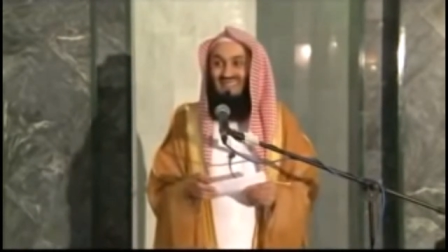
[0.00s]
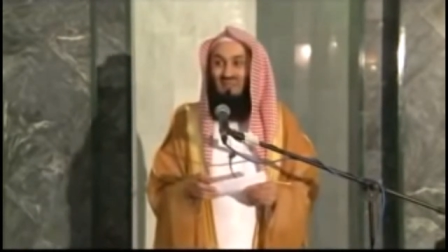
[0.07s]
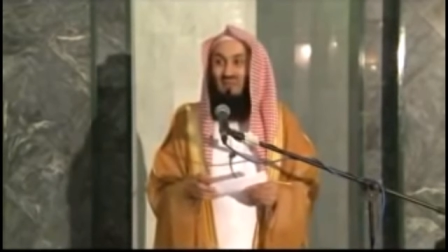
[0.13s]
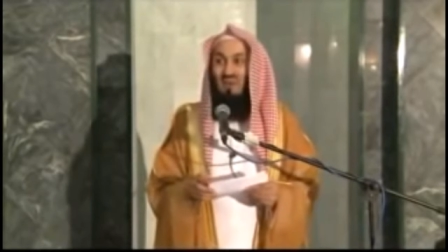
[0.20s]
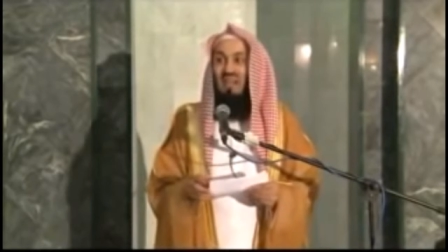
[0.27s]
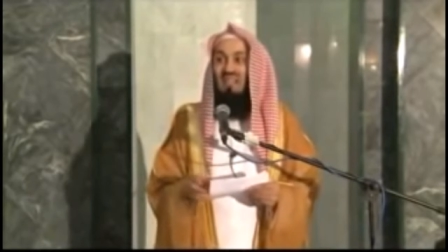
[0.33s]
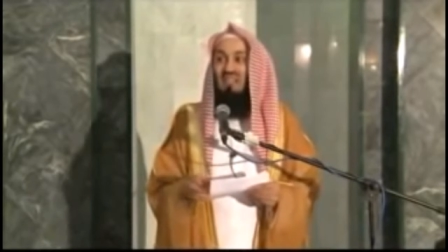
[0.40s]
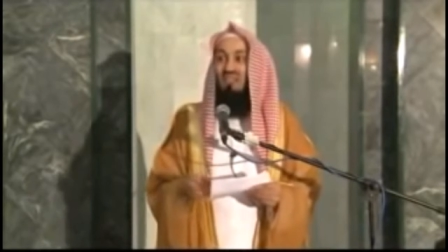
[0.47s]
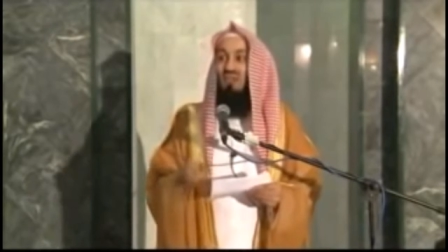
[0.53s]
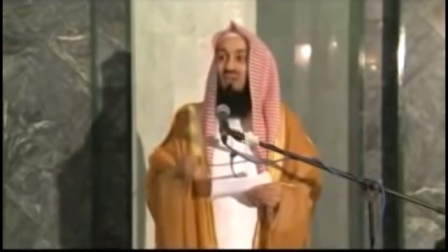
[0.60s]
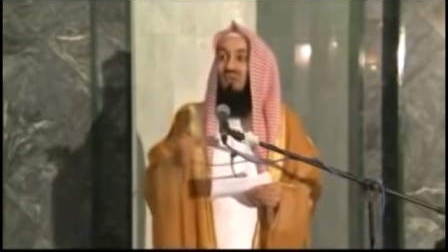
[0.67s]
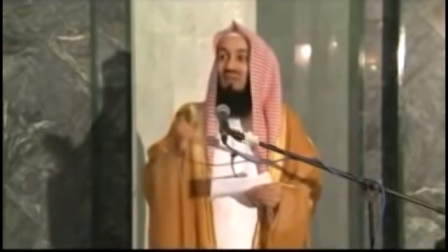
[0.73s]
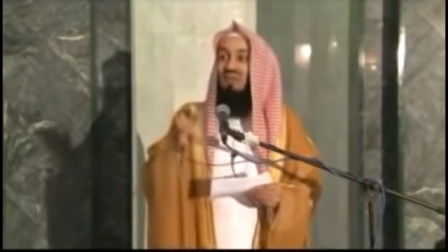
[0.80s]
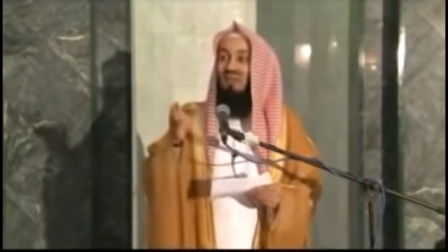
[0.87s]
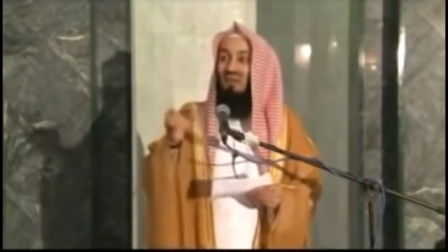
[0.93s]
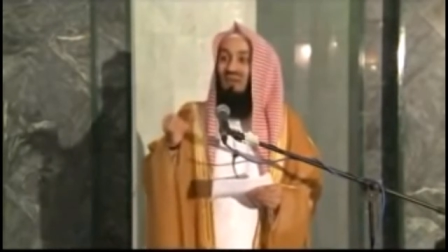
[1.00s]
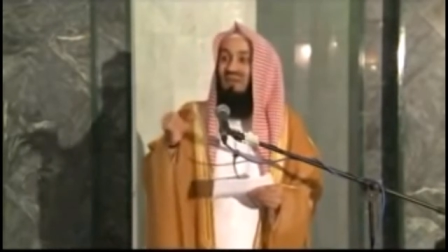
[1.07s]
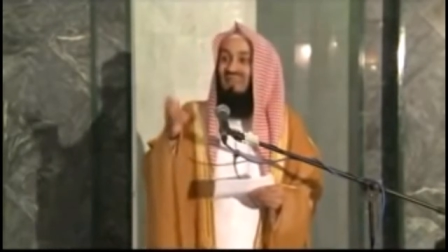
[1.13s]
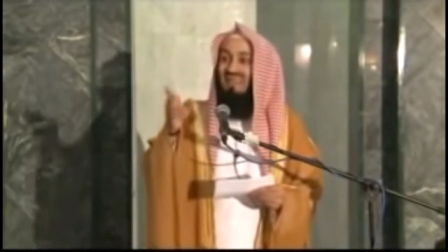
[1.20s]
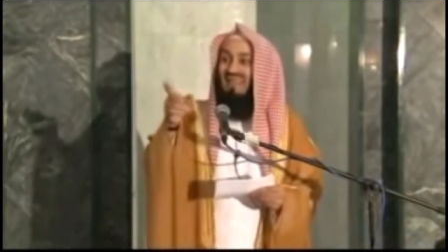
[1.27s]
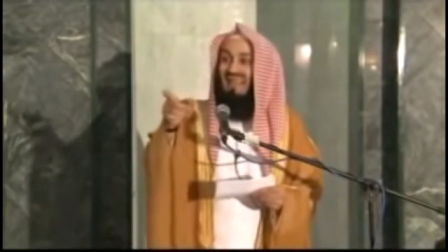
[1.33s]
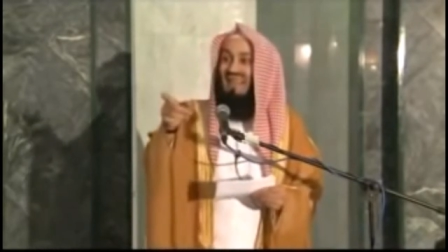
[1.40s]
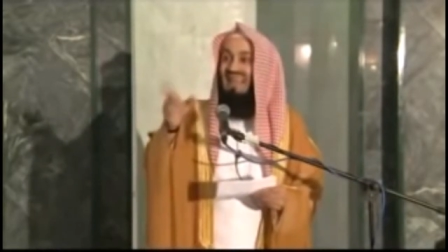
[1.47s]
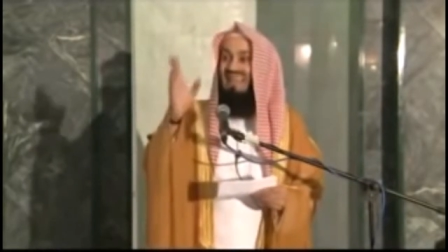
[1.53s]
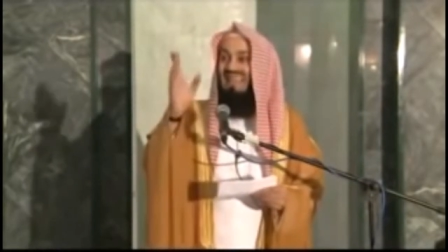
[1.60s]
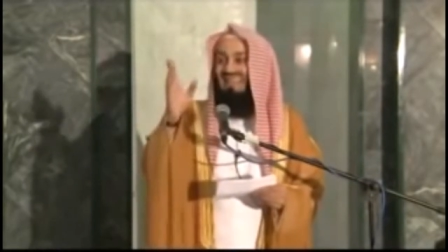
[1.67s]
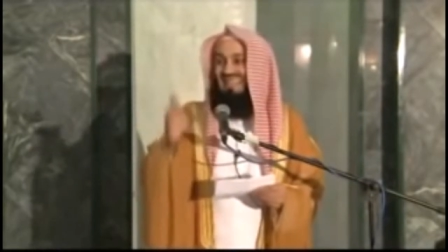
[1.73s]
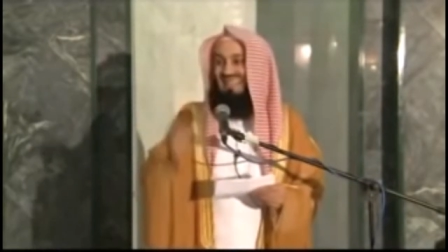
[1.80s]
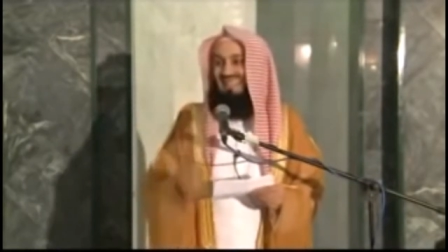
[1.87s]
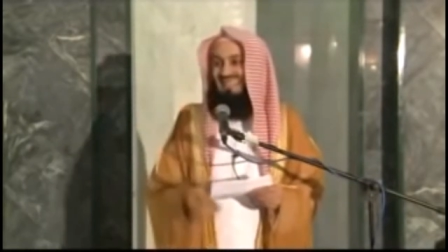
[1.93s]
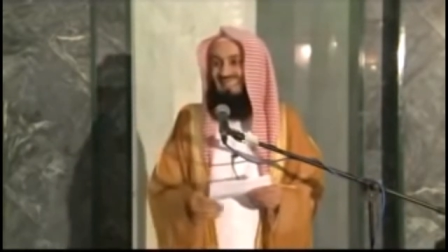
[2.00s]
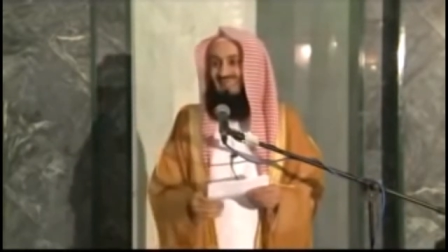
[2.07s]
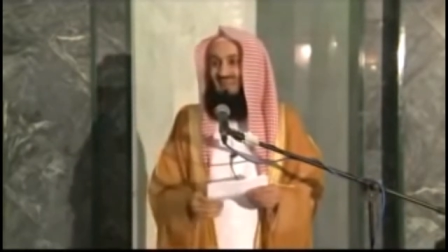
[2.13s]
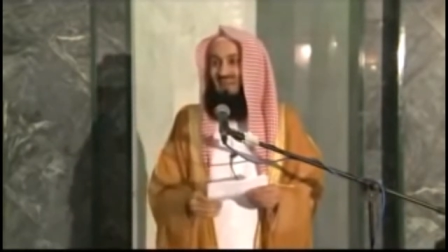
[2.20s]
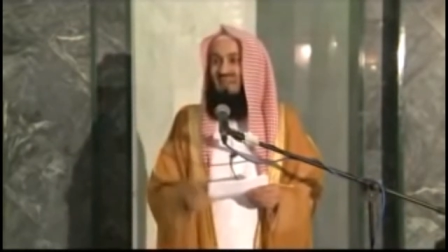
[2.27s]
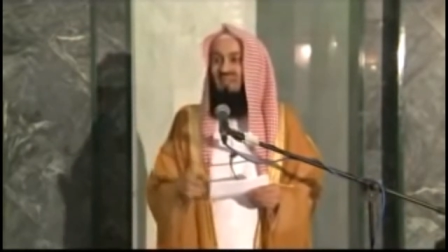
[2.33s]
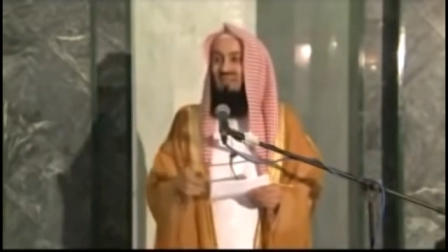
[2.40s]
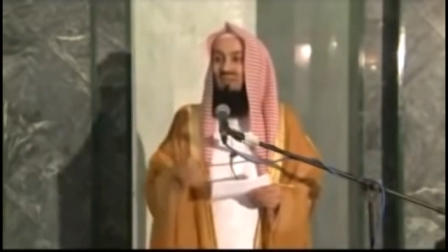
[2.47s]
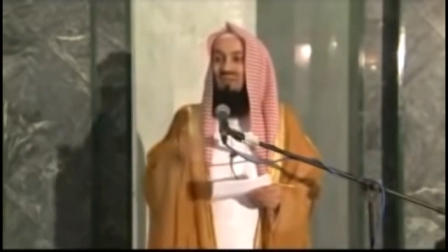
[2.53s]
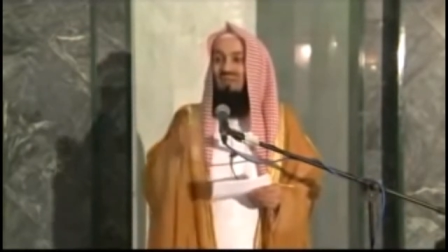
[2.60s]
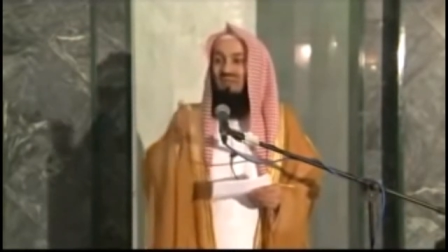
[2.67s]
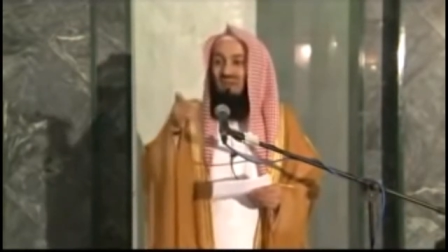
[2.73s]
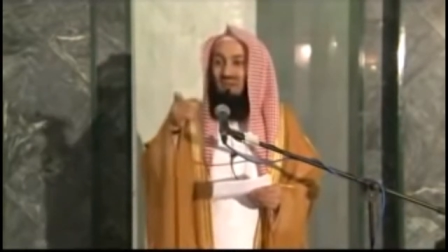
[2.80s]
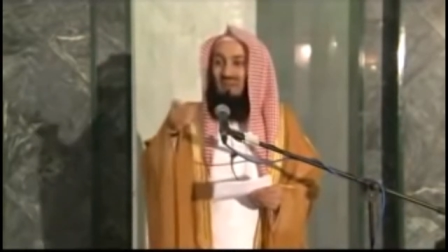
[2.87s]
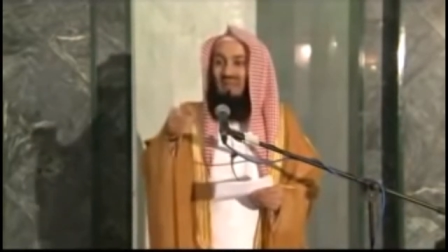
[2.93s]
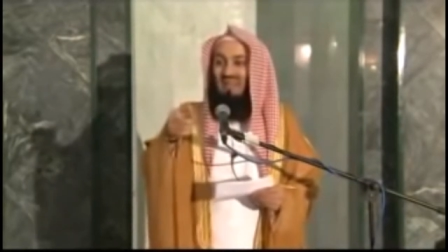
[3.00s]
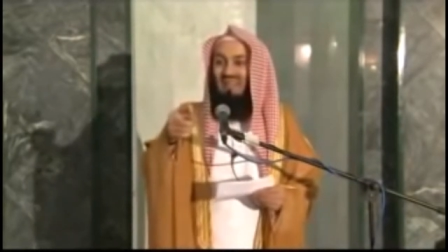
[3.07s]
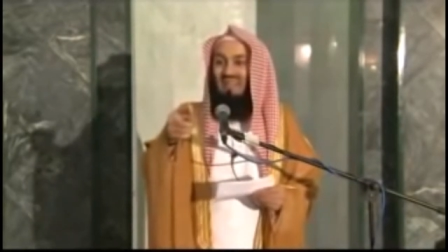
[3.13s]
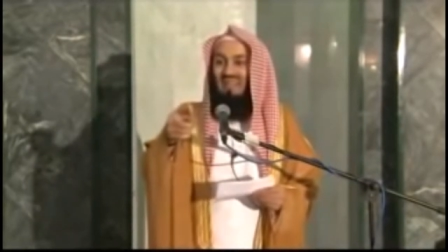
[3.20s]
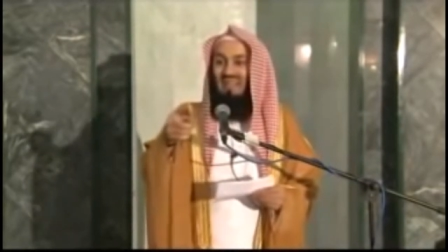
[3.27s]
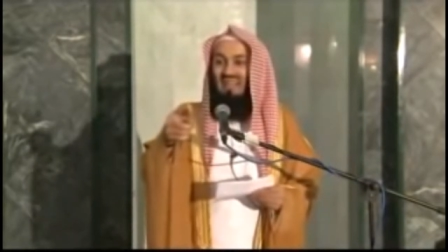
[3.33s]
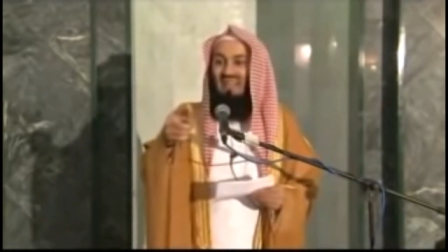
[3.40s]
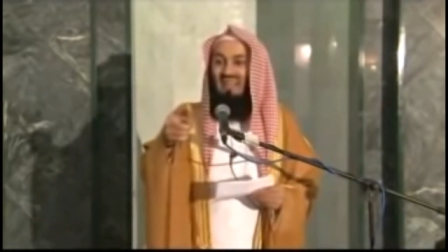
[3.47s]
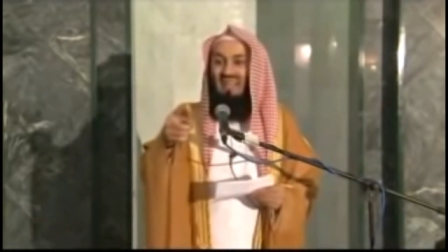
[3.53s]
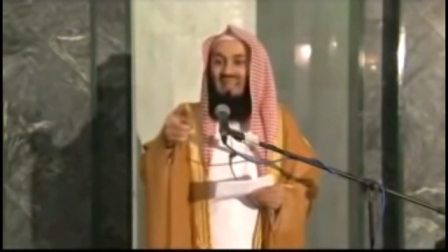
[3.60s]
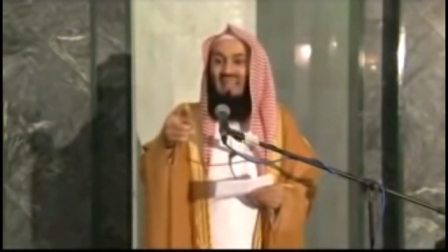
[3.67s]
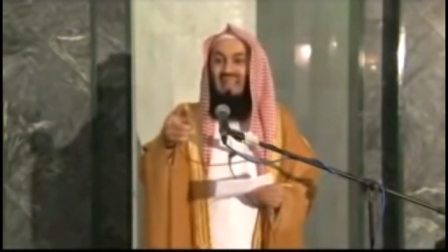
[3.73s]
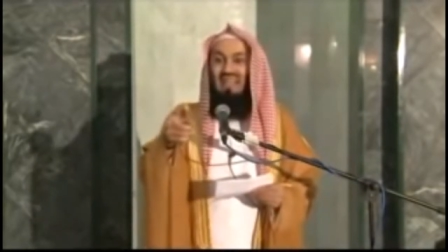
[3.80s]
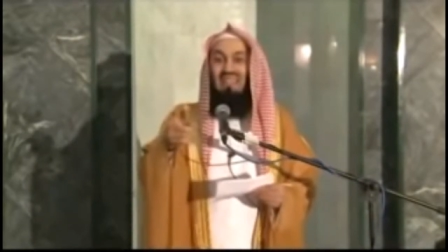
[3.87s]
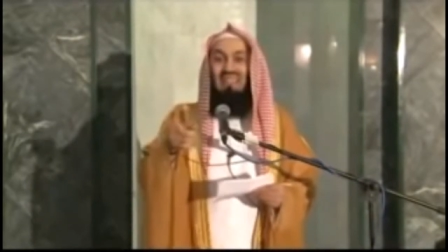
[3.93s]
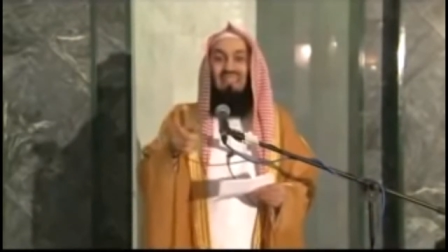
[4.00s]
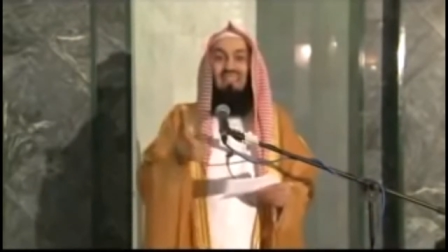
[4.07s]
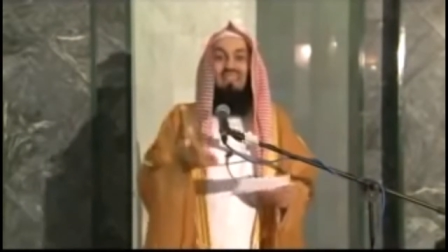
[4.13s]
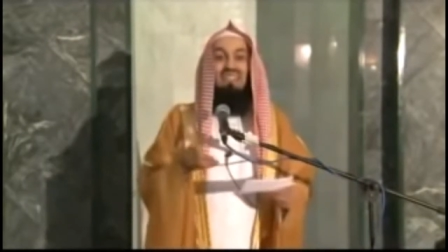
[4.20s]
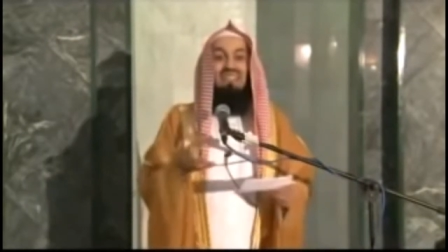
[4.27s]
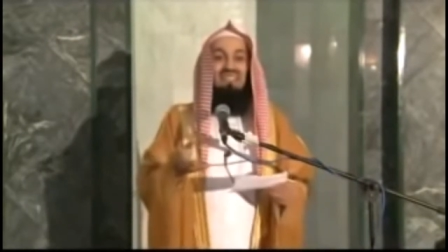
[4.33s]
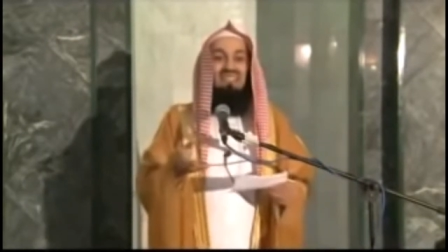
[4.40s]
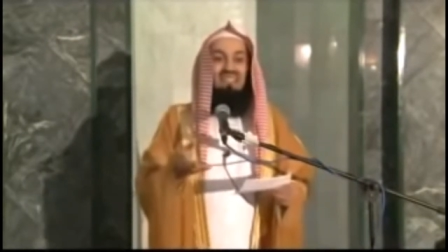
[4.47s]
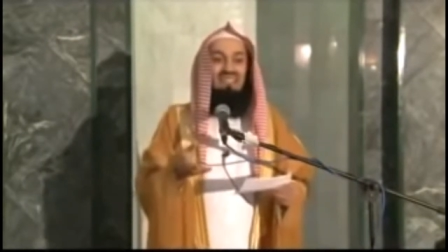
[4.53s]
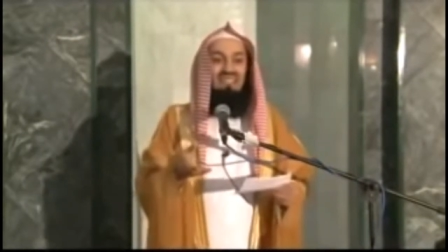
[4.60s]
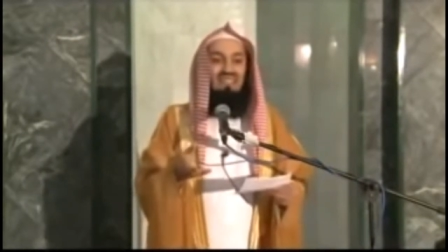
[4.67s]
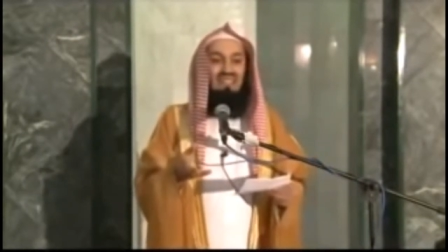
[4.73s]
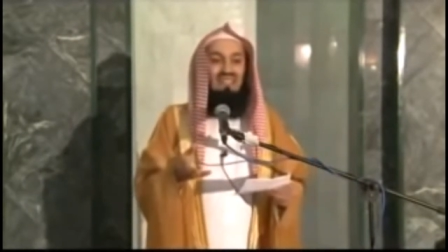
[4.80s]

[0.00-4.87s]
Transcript: Why should we go and get a hiding? Why should we go back there and risk